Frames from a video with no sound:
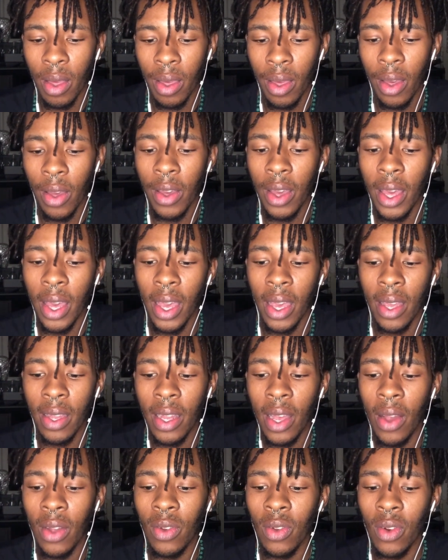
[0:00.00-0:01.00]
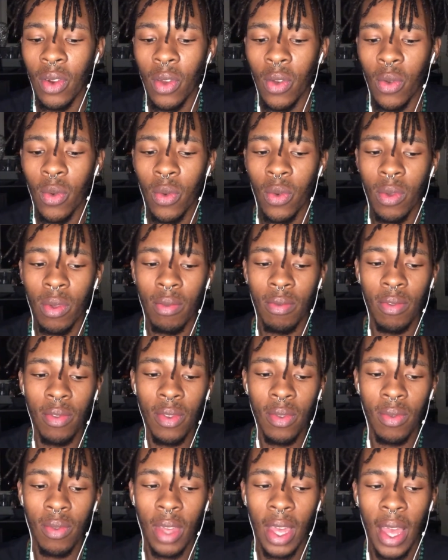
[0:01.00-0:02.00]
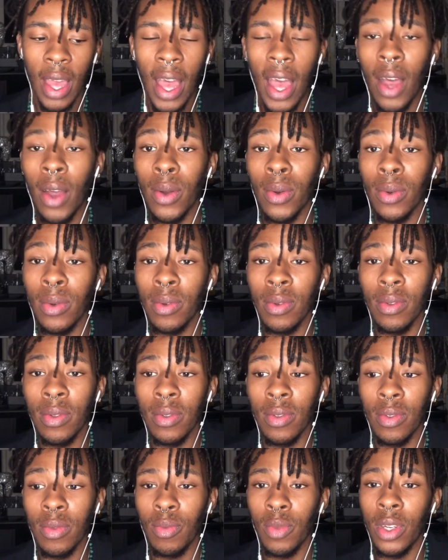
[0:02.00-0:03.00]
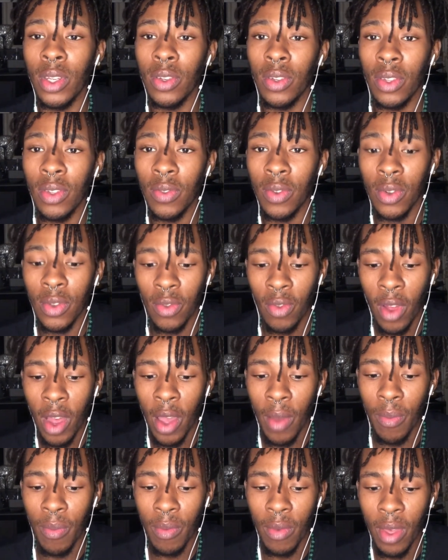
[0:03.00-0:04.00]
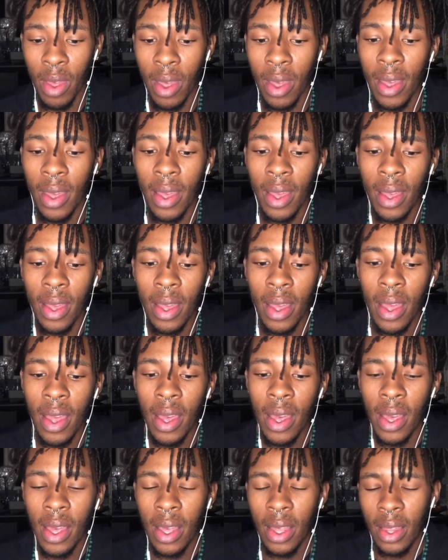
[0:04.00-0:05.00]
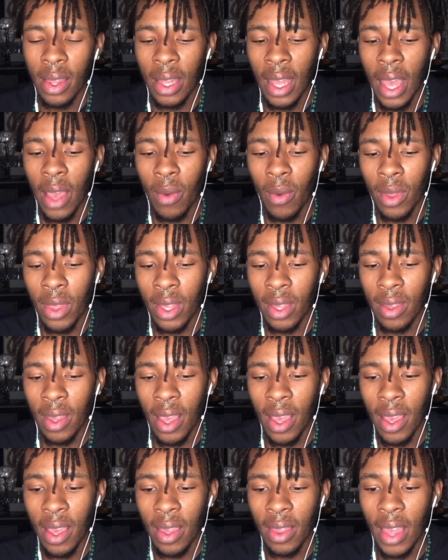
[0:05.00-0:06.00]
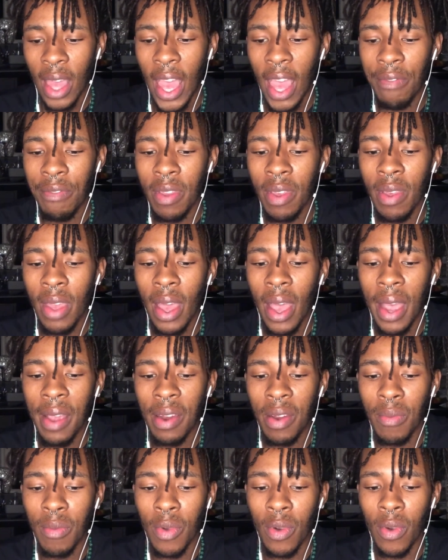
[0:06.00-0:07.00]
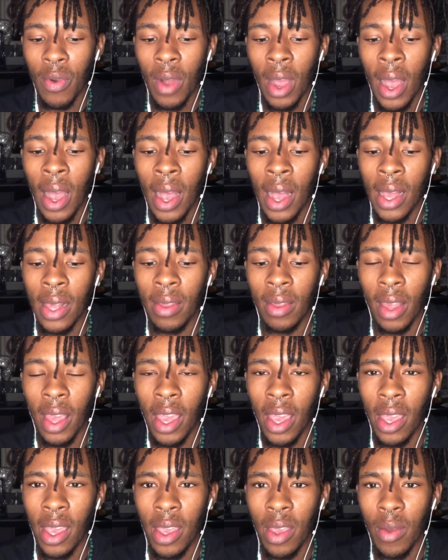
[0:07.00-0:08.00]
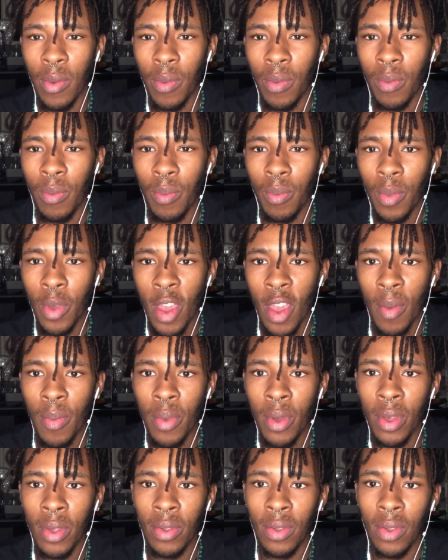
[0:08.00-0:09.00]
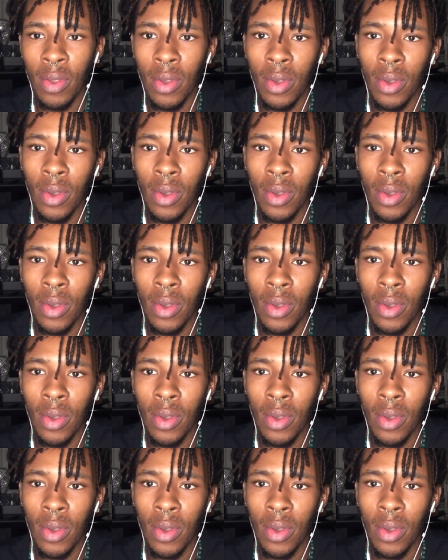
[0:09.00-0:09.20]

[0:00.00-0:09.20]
okay, now I don't know how, but it just feels right. Like, what they're saying is that every animal has a purpose